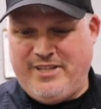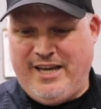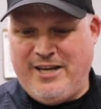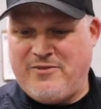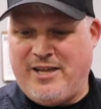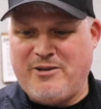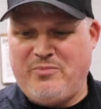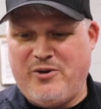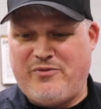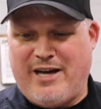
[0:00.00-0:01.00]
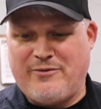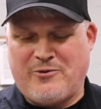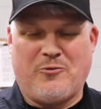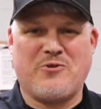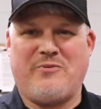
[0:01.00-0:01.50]
anything above
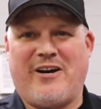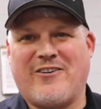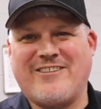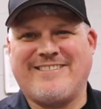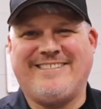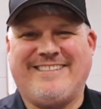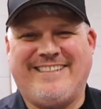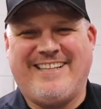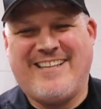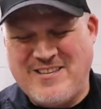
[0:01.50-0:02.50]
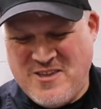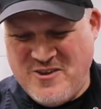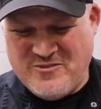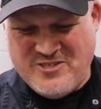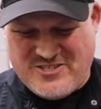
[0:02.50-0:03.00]
500 horsepower,
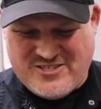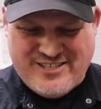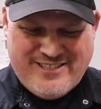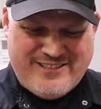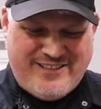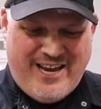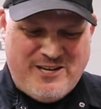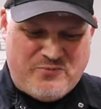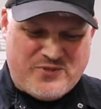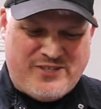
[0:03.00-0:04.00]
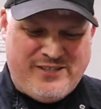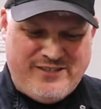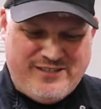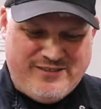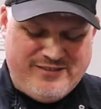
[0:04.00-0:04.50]
which 90%
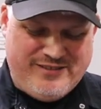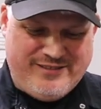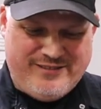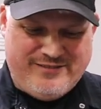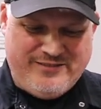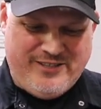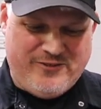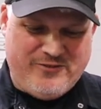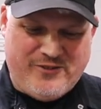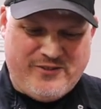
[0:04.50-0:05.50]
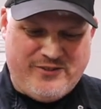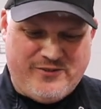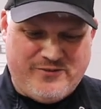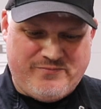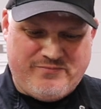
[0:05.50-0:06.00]
of the, you know,
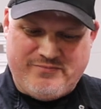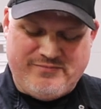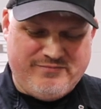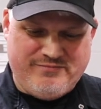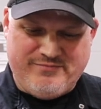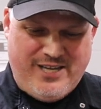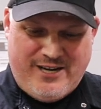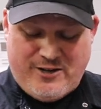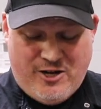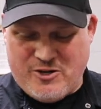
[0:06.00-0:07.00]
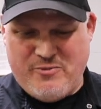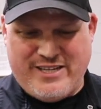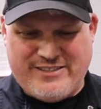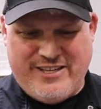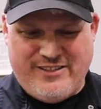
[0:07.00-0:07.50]
I'll go
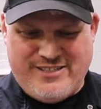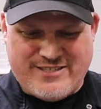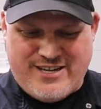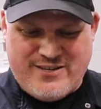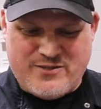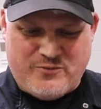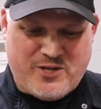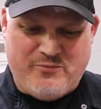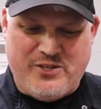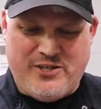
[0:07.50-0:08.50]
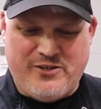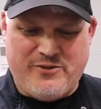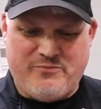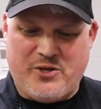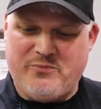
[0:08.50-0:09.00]
back to the LS guys who will come in here
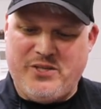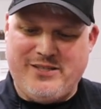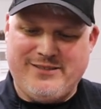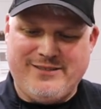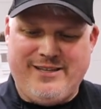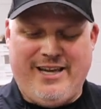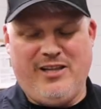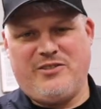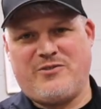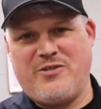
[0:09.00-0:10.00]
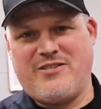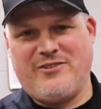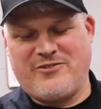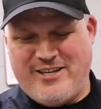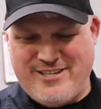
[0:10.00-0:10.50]
and bring me LS3
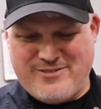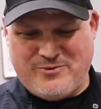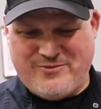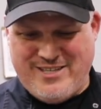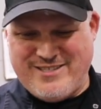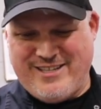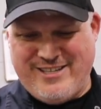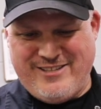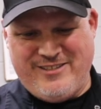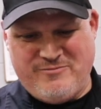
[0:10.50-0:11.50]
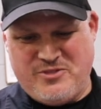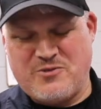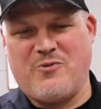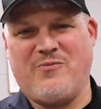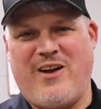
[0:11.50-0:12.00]
cylinder heads with these in it and
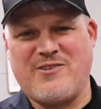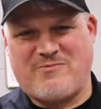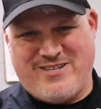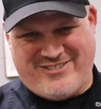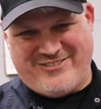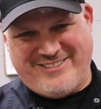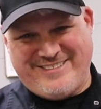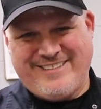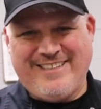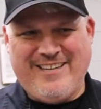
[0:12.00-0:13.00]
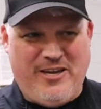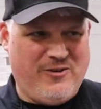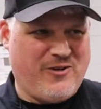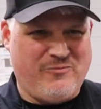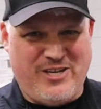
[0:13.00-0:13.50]
just want valve springs on it, and
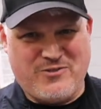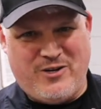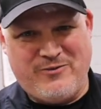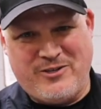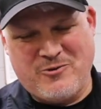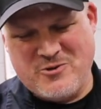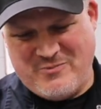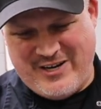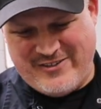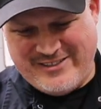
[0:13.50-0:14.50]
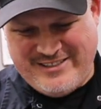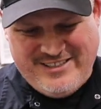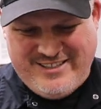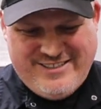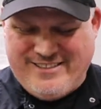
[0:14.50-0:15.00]
they're gonna make 1,200 horsepower.
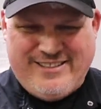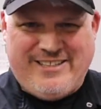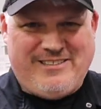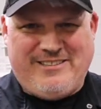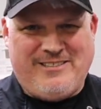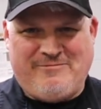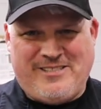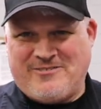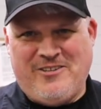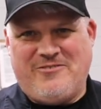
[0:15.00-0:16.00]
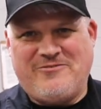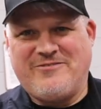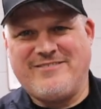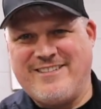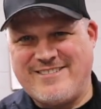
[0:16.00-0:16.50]
And I'm like, no,
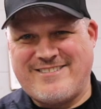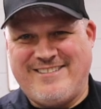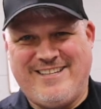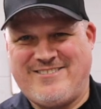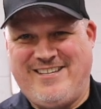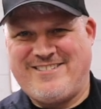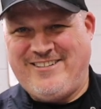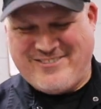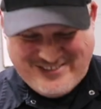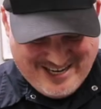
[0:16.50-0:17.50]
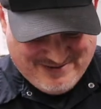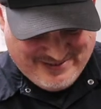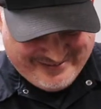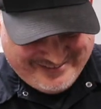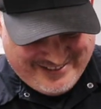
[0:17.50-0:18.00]
that's not gonna
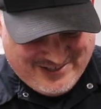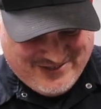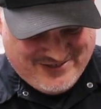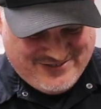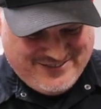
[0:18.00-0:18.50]
happen. So